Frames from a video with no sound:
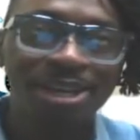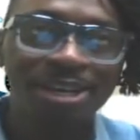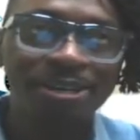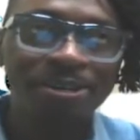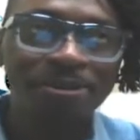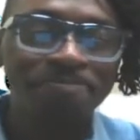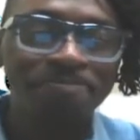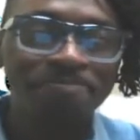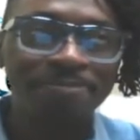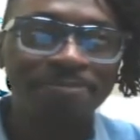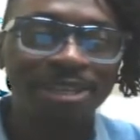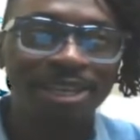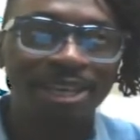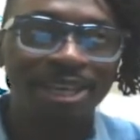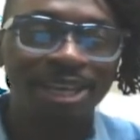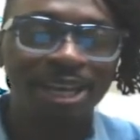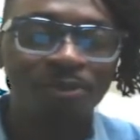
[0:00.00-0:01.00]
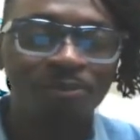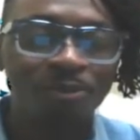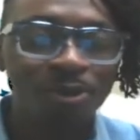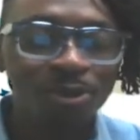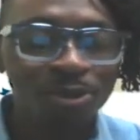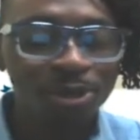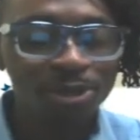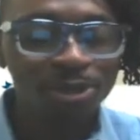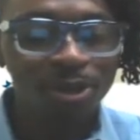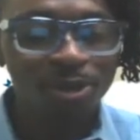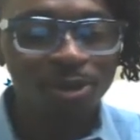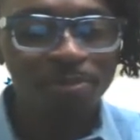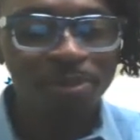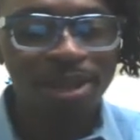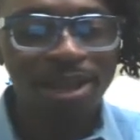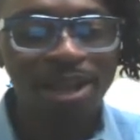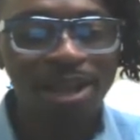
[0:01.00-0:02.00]
Um, and I want you to talk
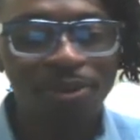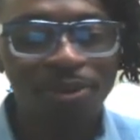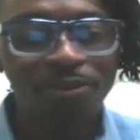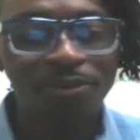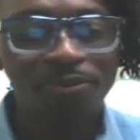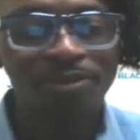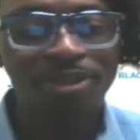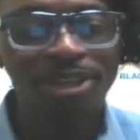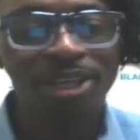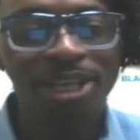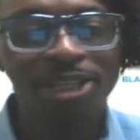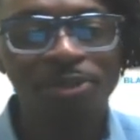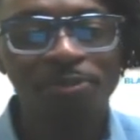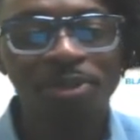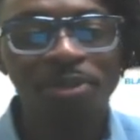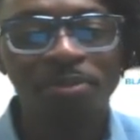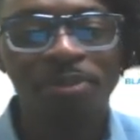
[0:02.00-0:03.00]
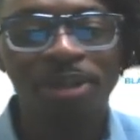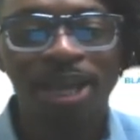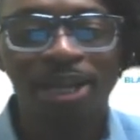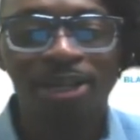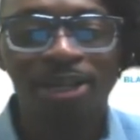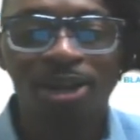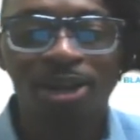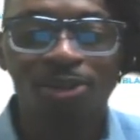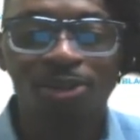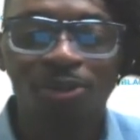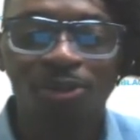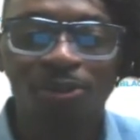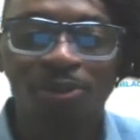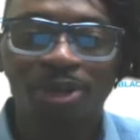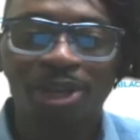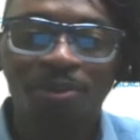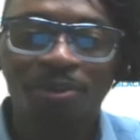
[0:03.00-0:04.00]
about how your affiliation with the Black
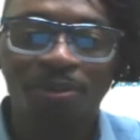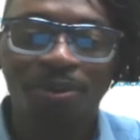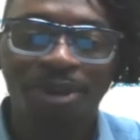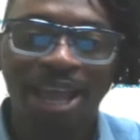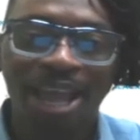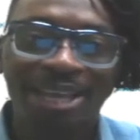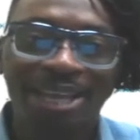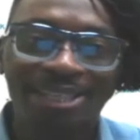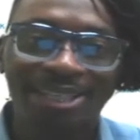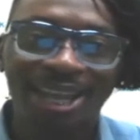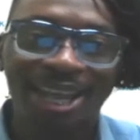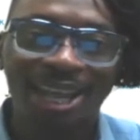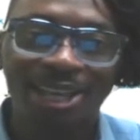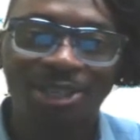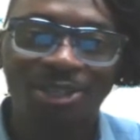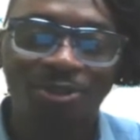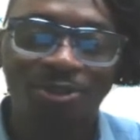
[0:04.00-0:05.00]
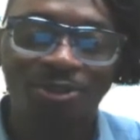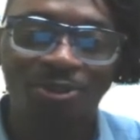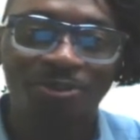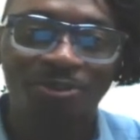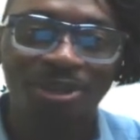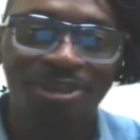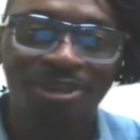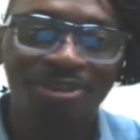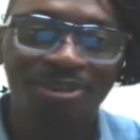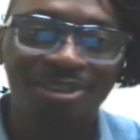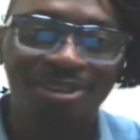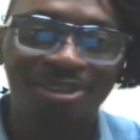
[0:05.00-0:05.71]
Doctoral Network has enhanced your career.